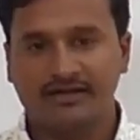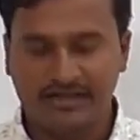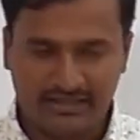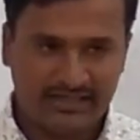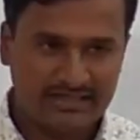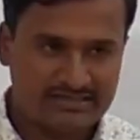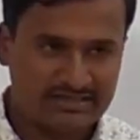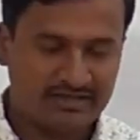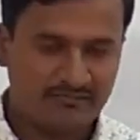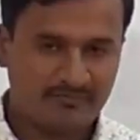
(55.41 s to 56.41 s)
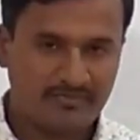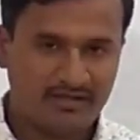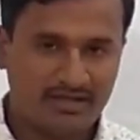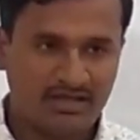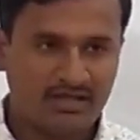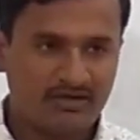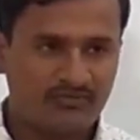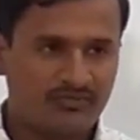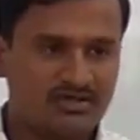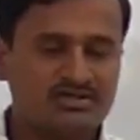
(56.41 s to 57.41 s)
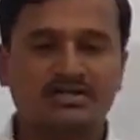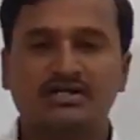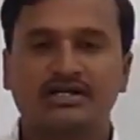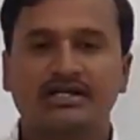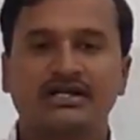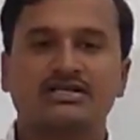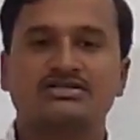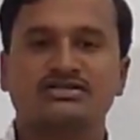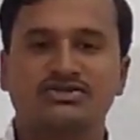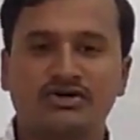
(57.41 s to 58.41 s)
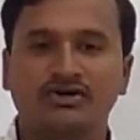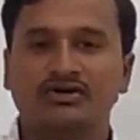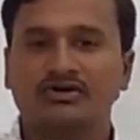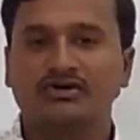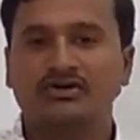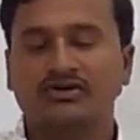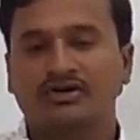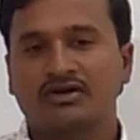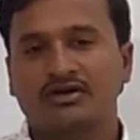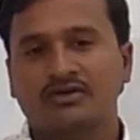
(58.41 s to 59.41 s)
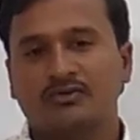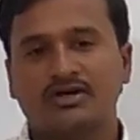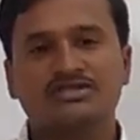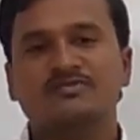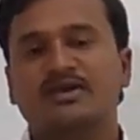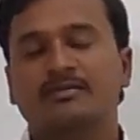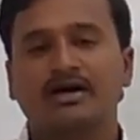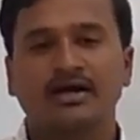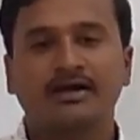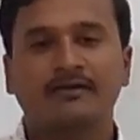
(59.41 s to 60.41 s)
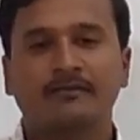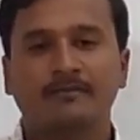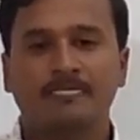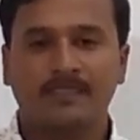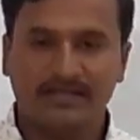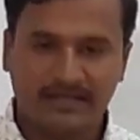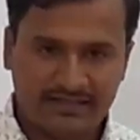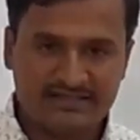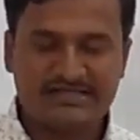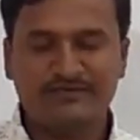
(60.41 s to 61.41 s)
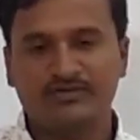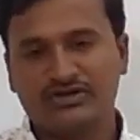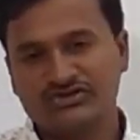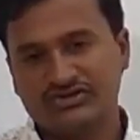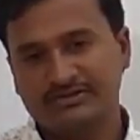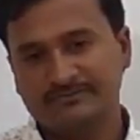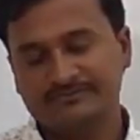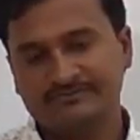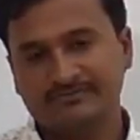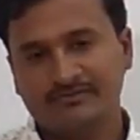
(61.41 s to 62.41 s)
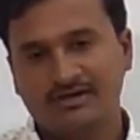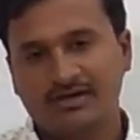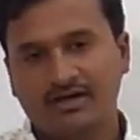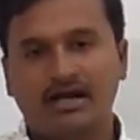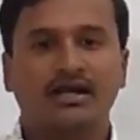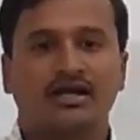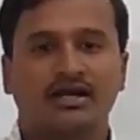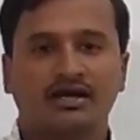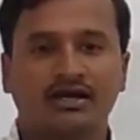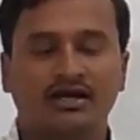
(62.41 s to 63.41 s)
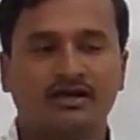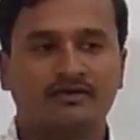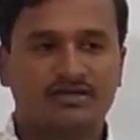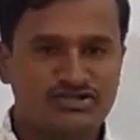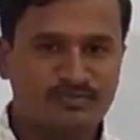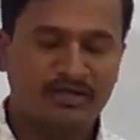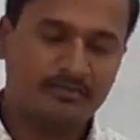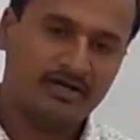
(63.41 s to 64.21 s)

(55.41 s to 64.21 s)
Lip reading: decreasing, first let us know what is mean by increasing function and what is mean